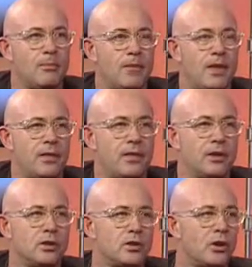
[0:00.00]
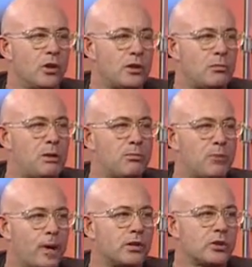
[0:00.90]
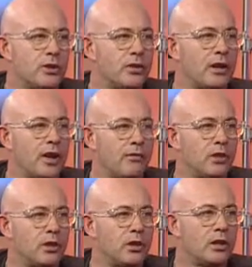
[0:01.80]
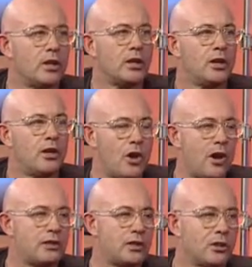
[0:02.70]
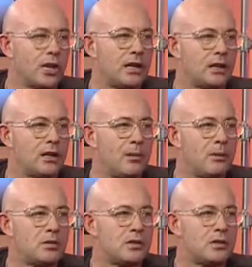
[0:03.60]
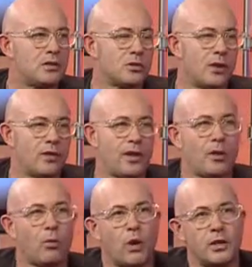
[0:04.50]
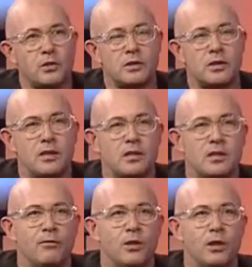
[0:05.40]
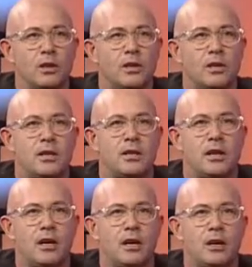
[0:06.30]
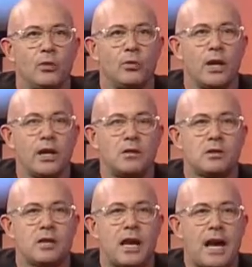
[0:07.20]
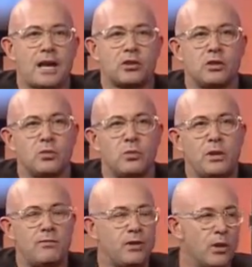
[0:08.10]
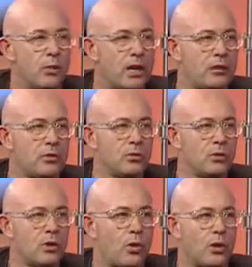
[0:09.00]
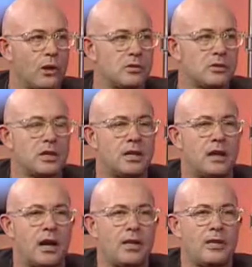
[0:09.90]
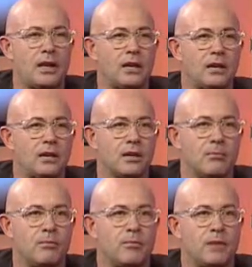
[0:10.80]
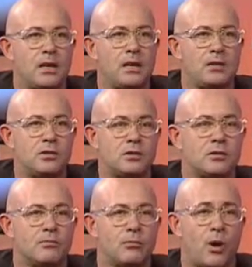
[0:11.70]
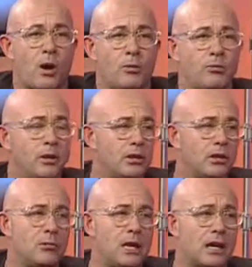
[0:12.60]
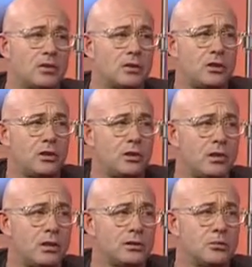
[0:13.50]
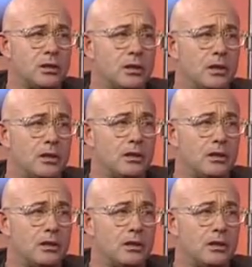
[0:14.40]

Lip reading: that there's going to be pressure on the governor not to grant clemency. So I think once the civil rights actions weave their way through the courts, I think he's probably going to be executed ultimately.